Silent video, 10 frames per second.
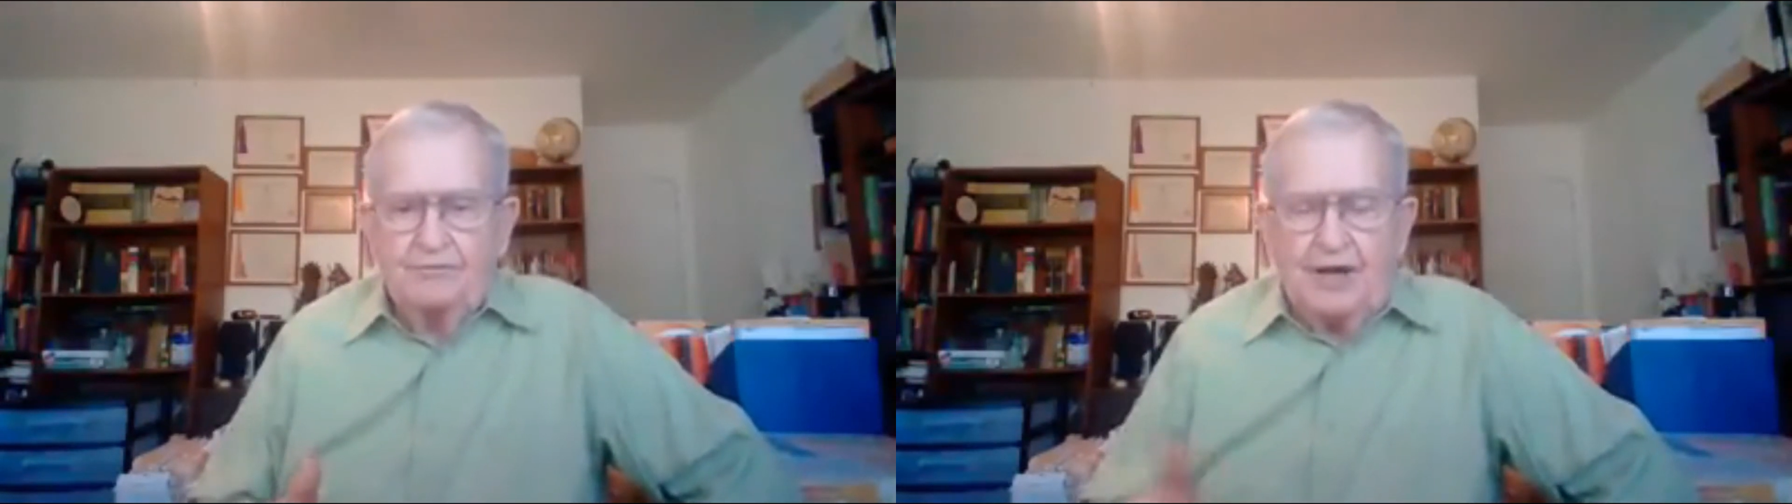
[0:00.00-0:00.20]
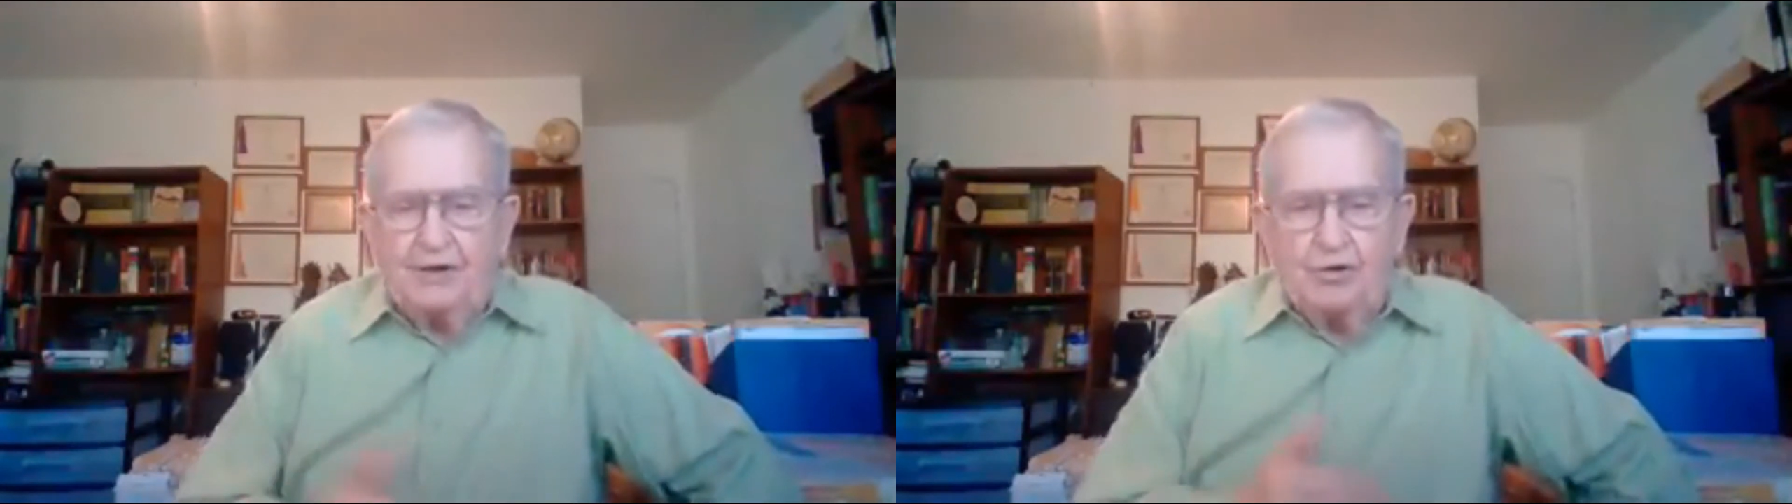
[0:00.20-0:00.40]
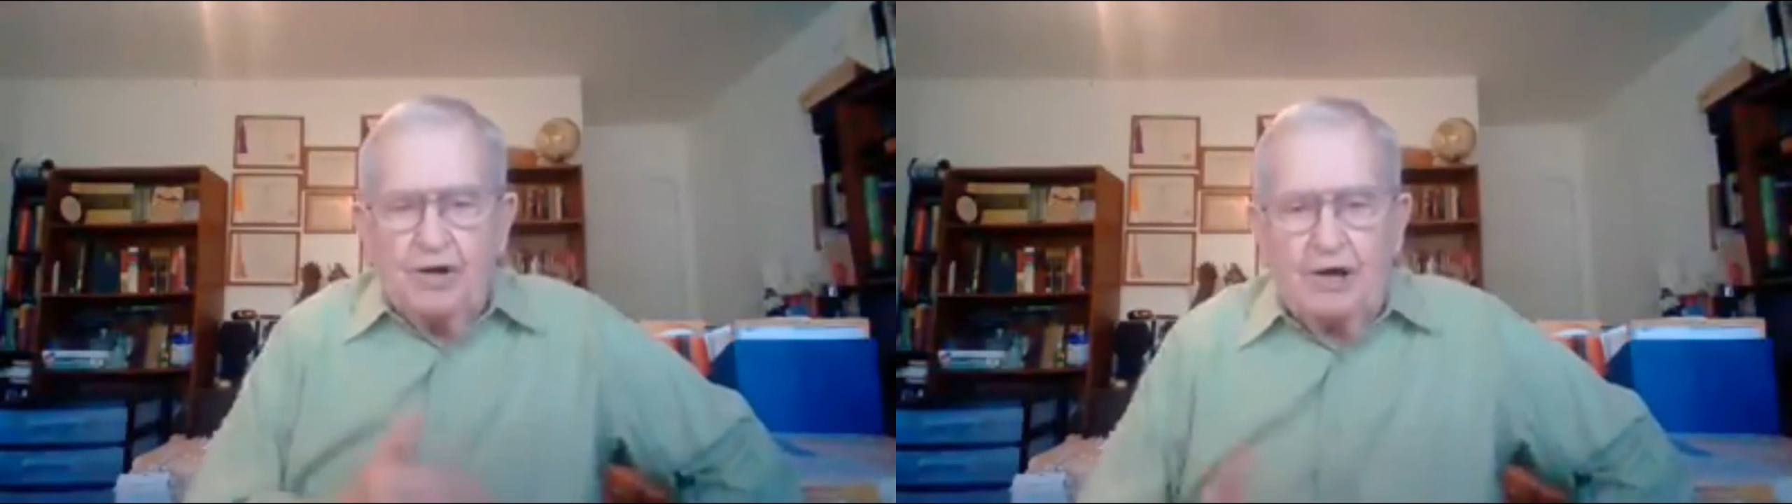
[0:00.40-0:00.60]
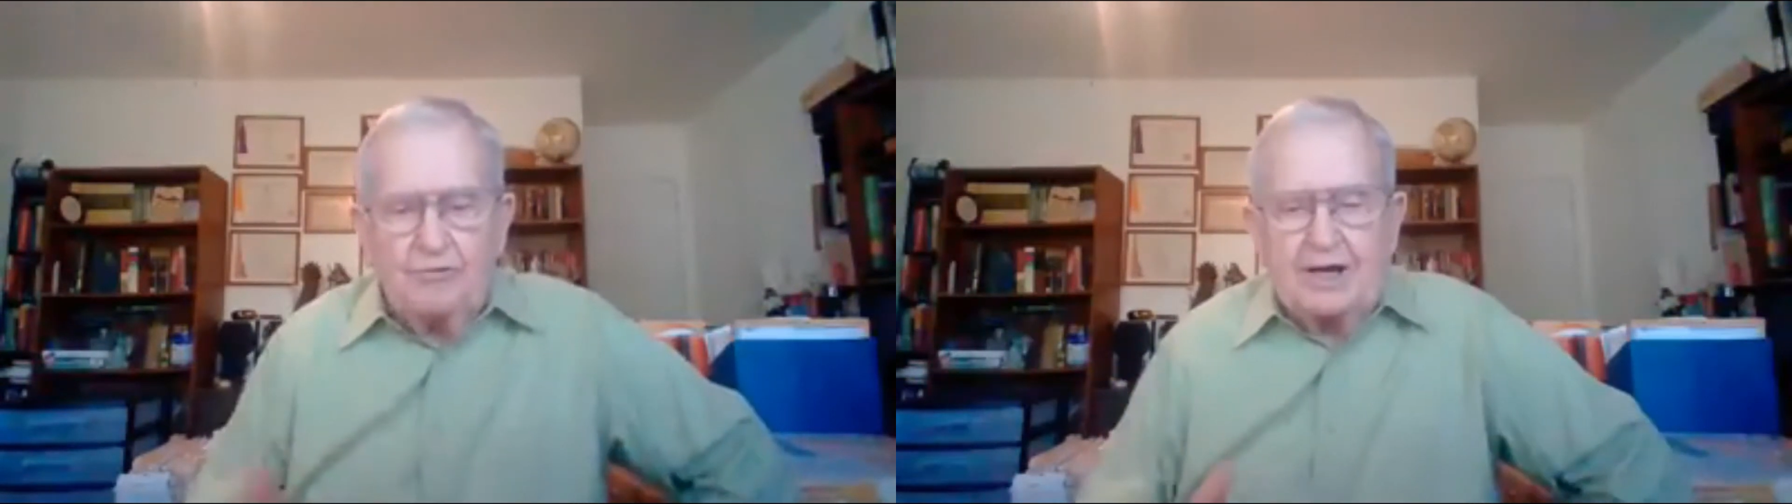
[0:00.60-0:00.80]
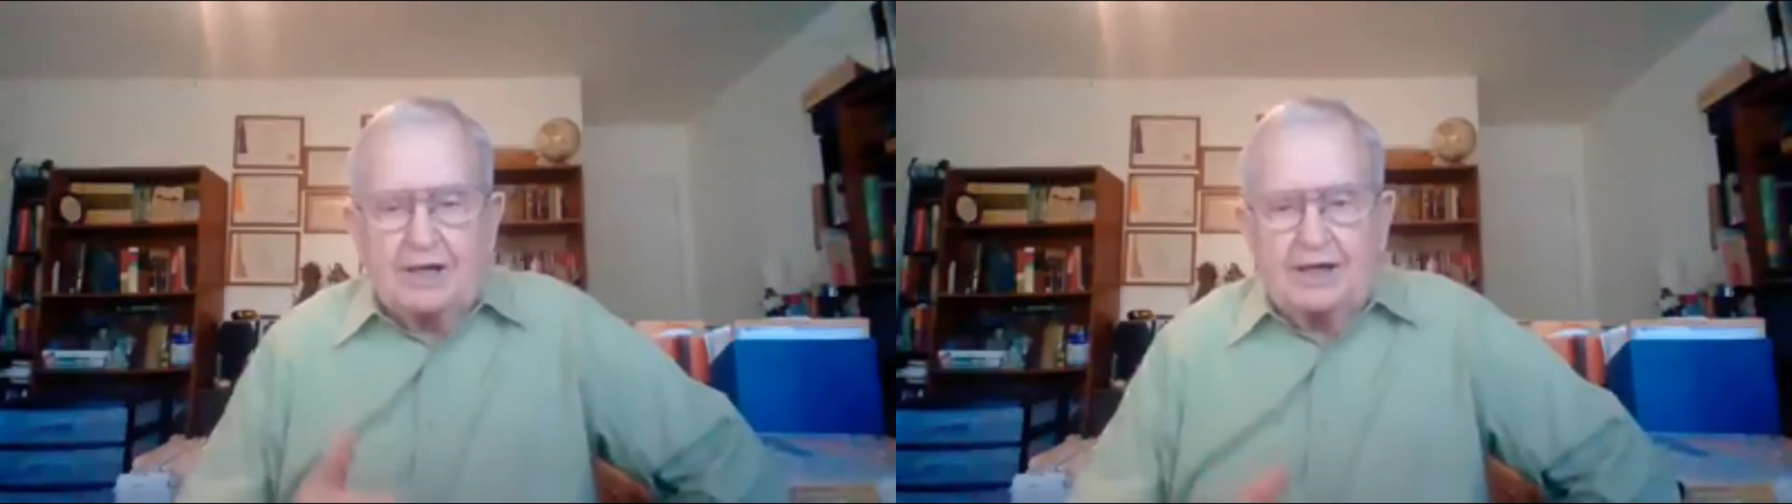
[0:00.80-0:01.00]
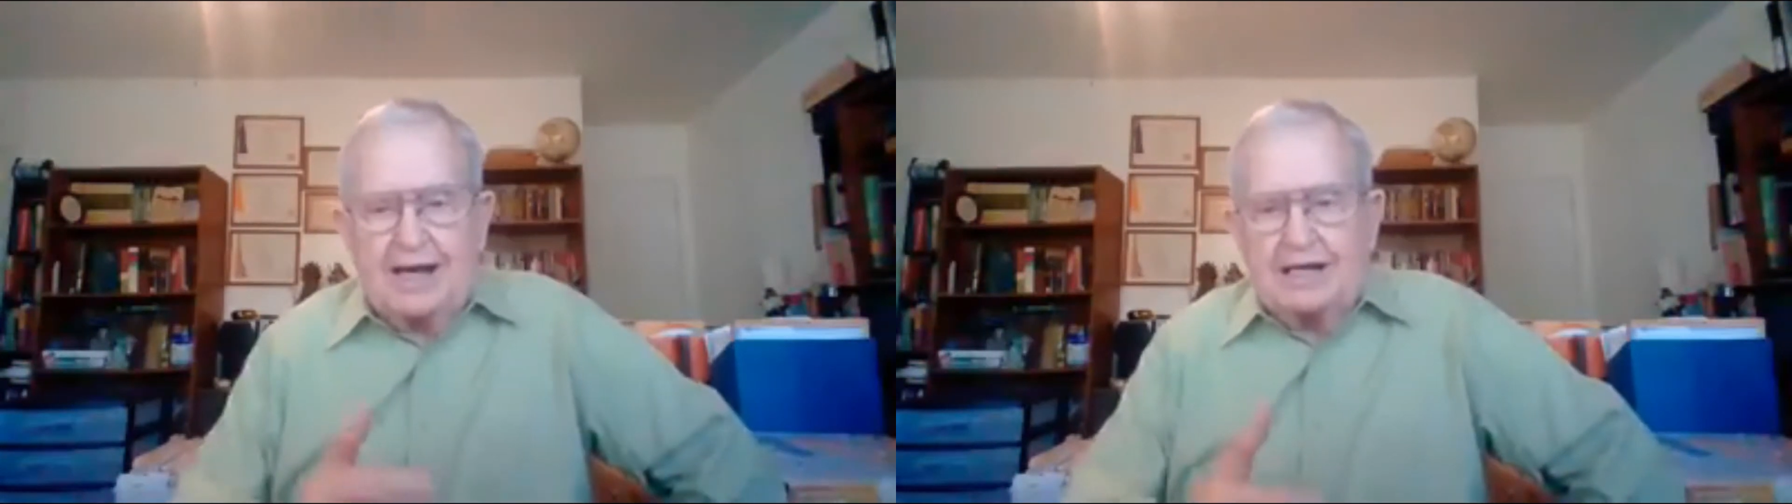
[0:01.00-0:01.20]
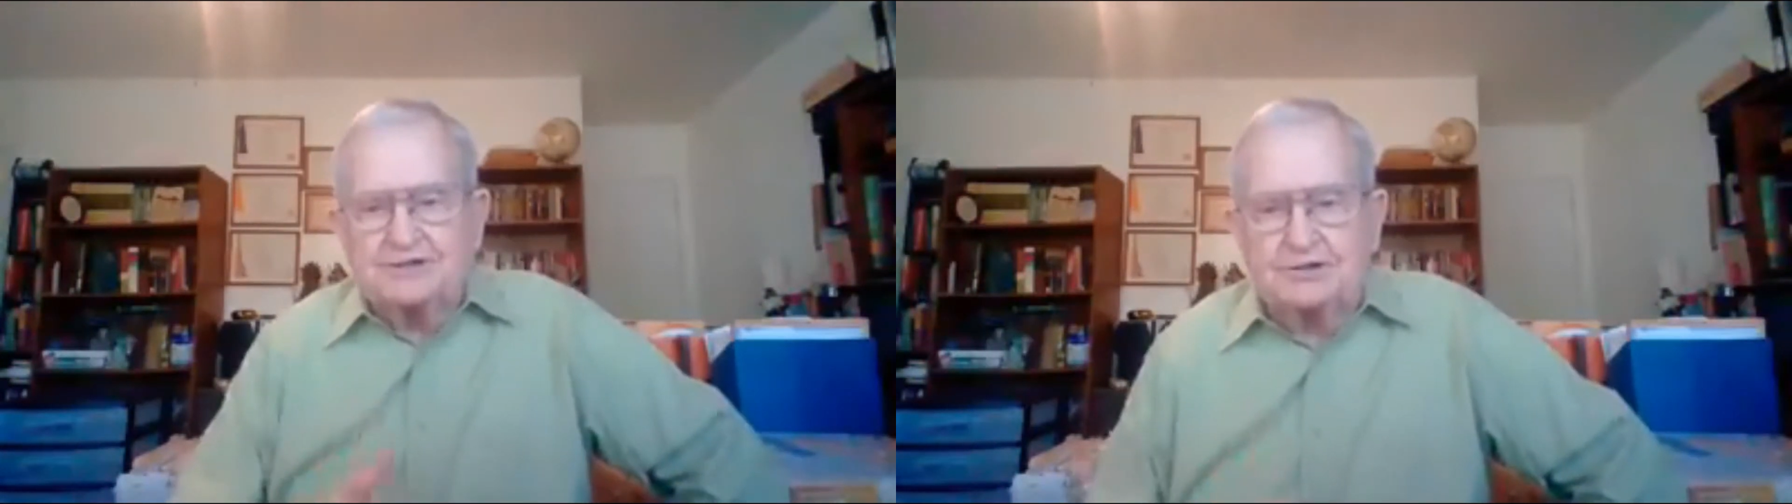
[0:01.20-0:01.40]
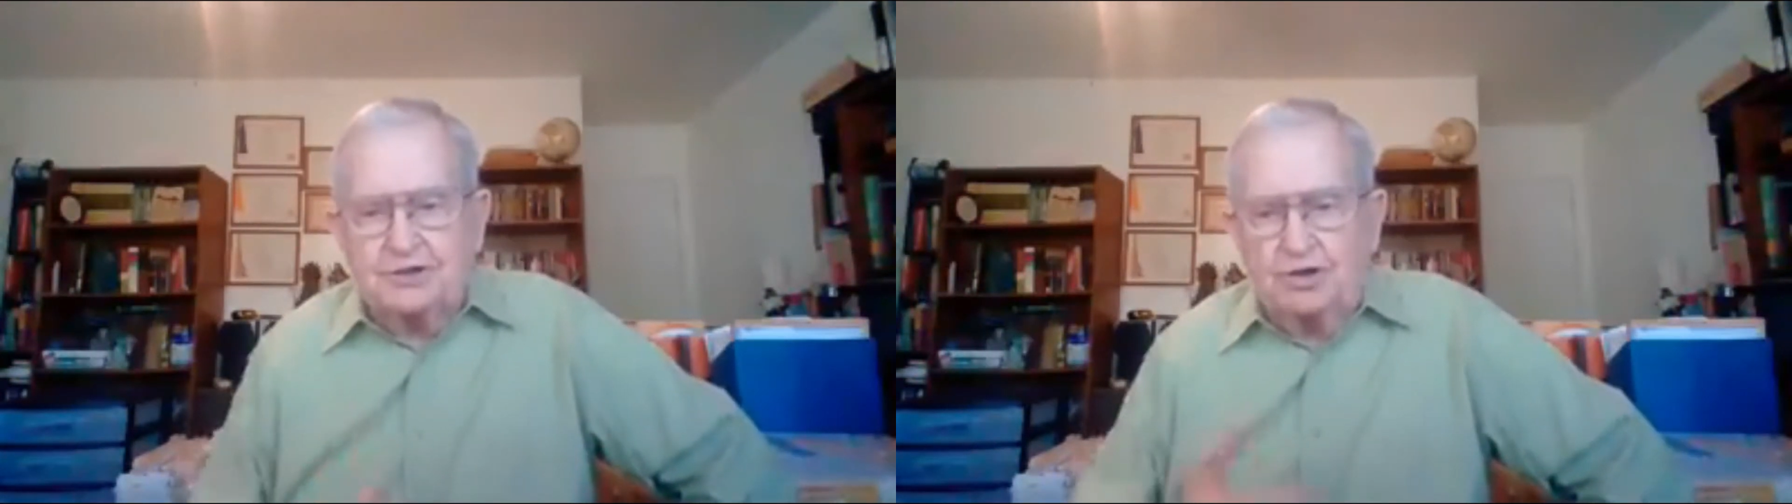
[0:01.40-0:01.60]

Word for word: they do not recognize that